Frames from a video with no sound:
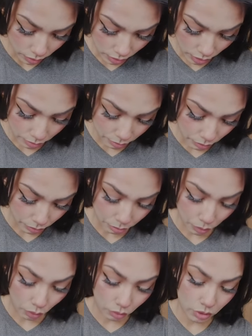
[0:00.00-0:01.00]
They were
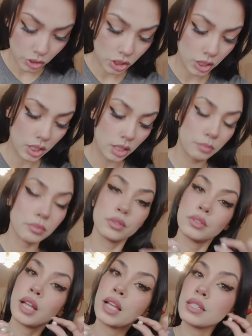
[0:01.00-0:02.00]
both cheap.
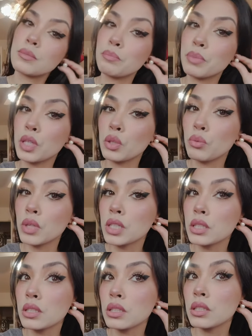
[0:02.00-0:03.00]
Nice big
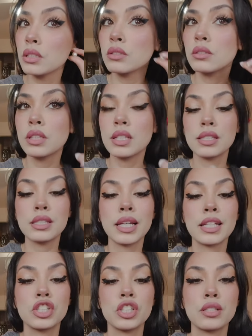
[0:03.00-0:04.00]
ones. The
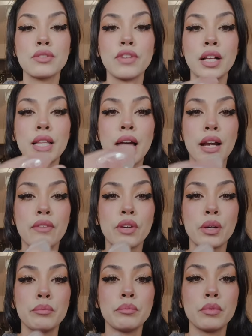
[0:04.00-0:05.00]
sticks just fell out of
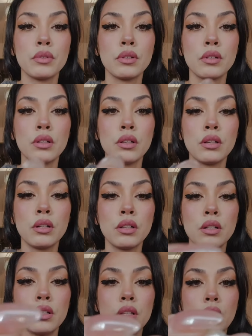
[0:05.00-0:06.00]
them.
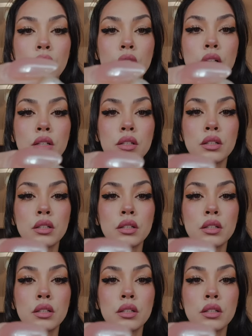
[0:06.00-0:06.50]
Look.